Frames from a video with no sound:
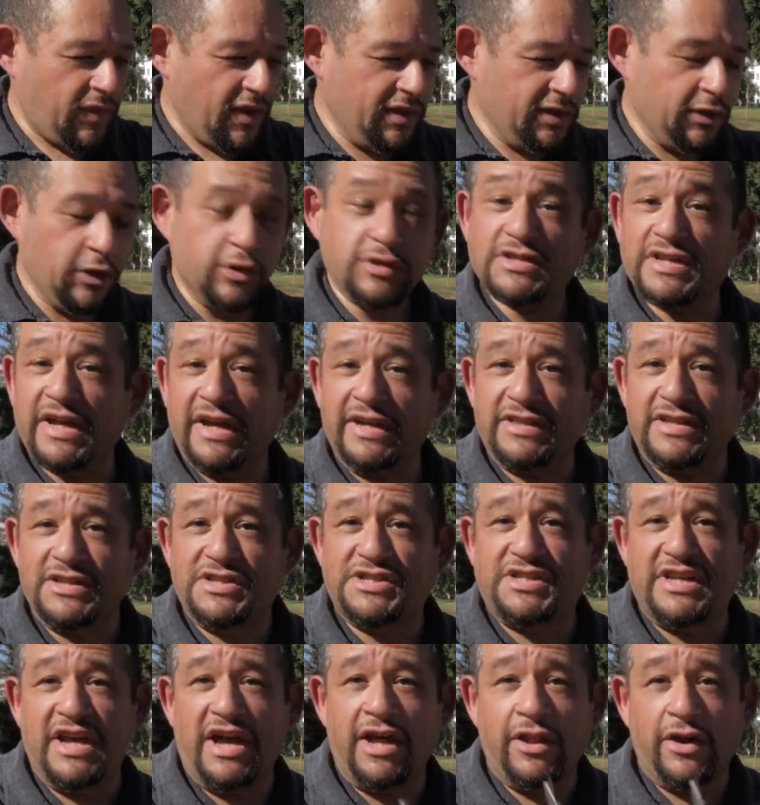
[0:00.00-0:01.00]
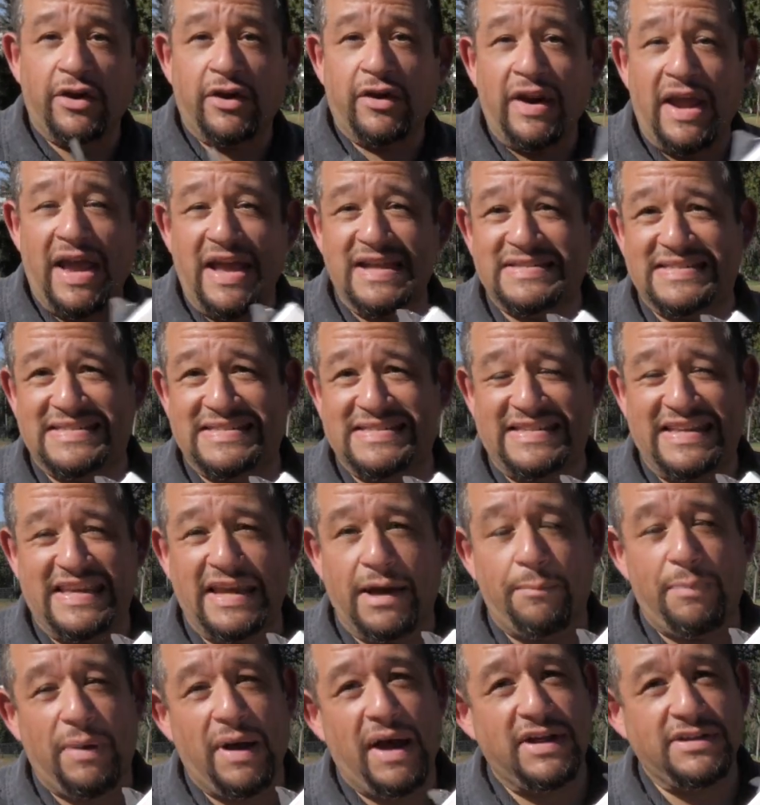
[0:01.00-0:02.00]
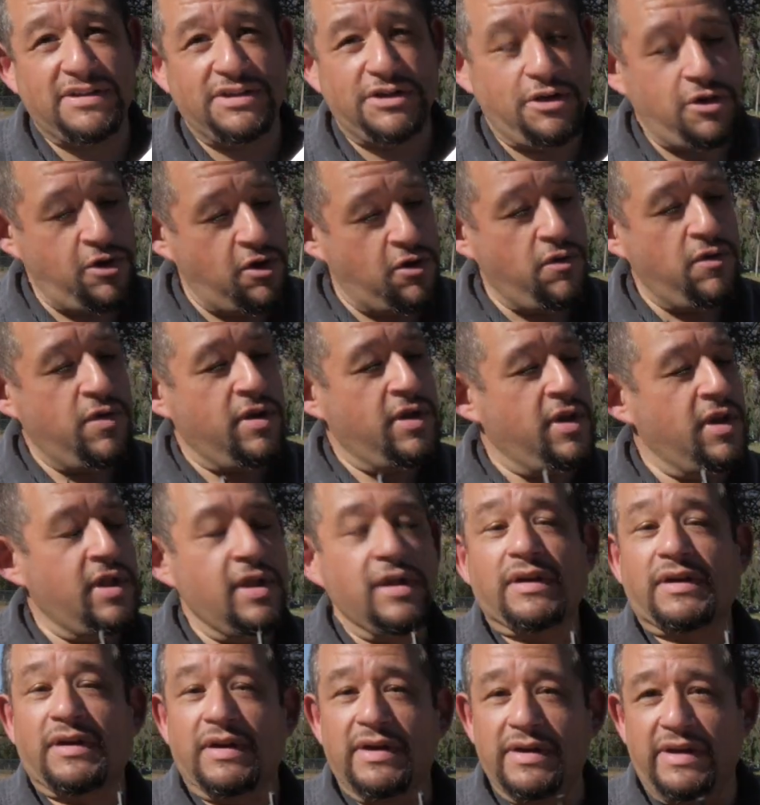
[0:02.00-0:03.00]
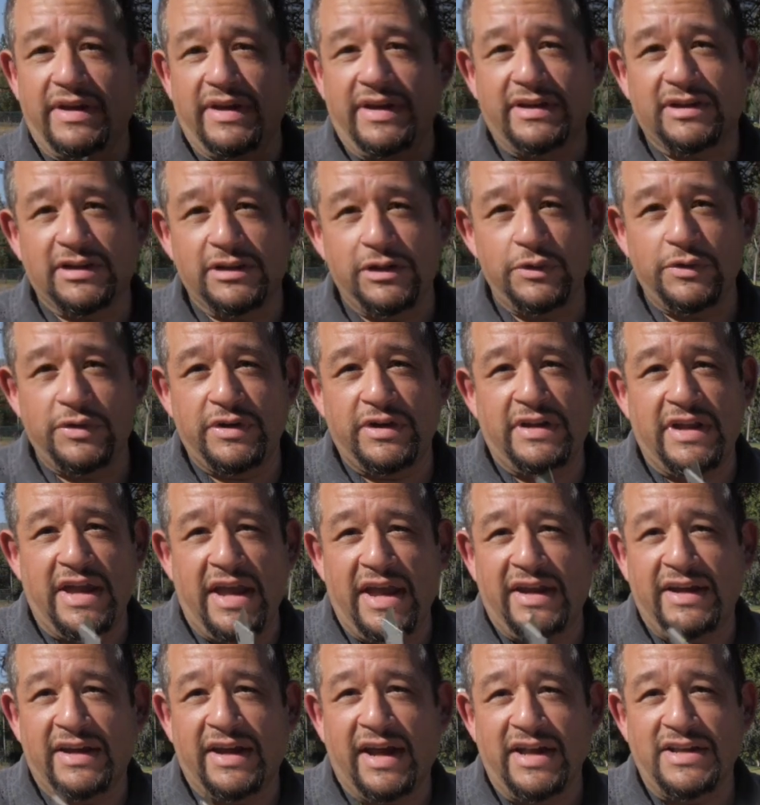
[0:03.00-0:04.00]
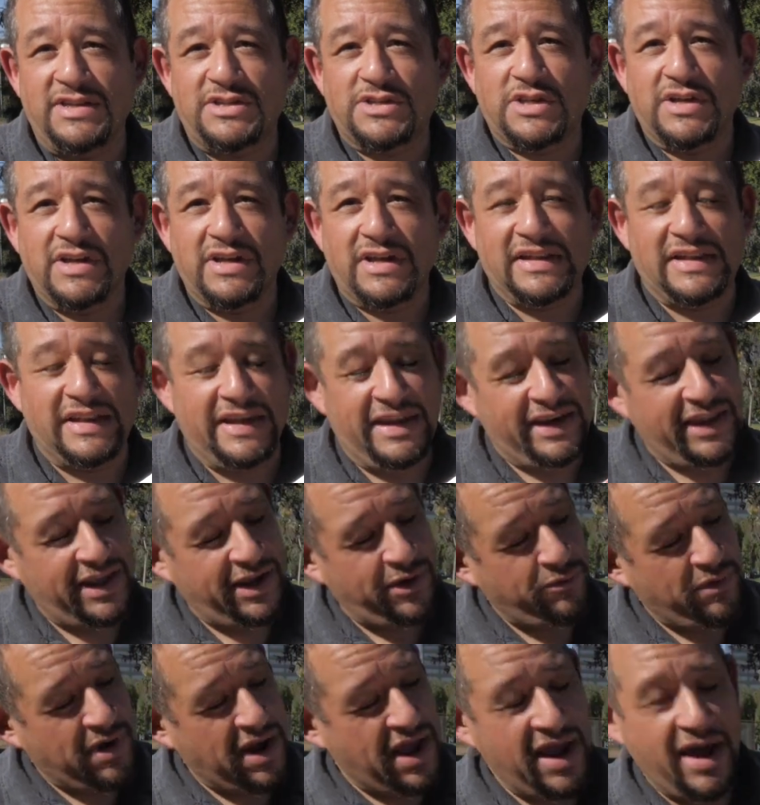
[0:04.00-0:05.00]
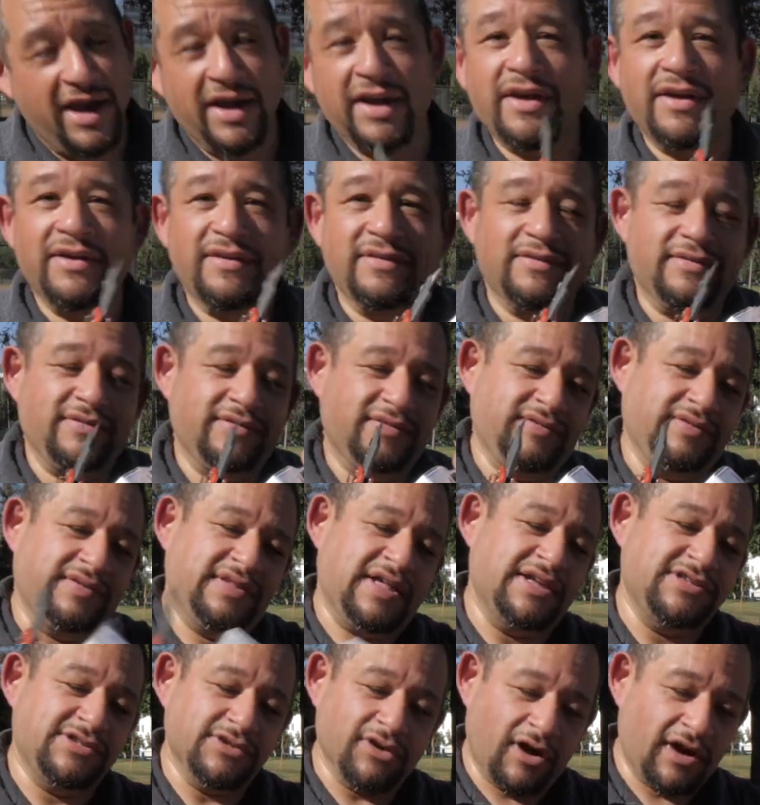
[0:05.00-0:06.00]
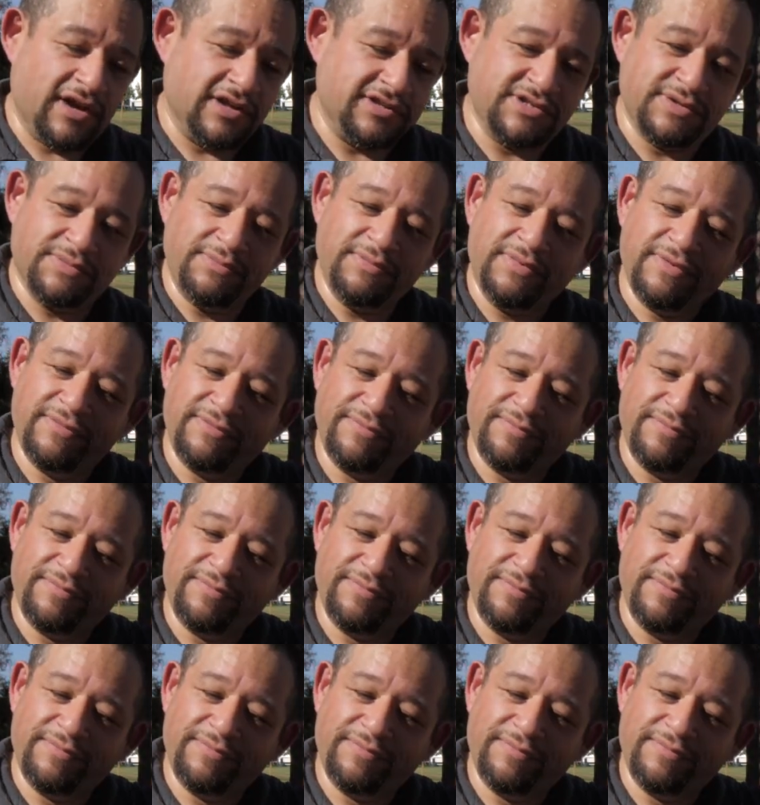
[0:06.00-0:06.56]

Looks like the seller, SZ Abato, included a nice cleaning rag. That's awesome.